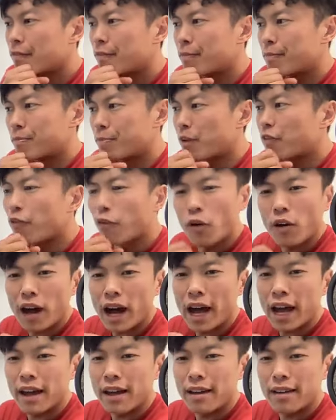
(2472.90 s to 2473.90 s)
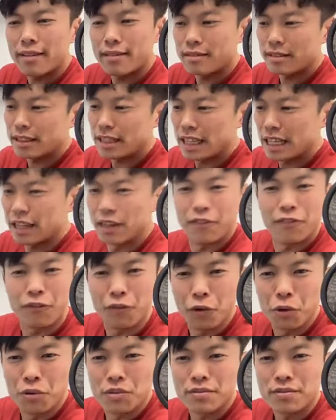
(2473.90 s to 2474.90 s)
before I eat the
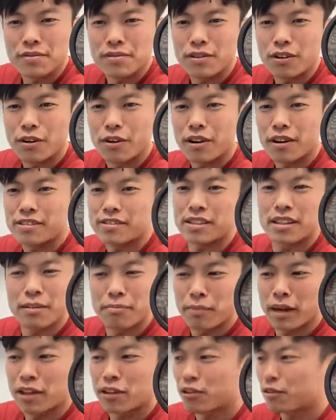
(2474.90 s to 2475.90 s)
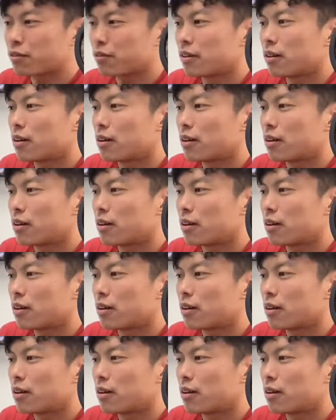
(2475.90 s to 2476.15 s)
food or see the menu,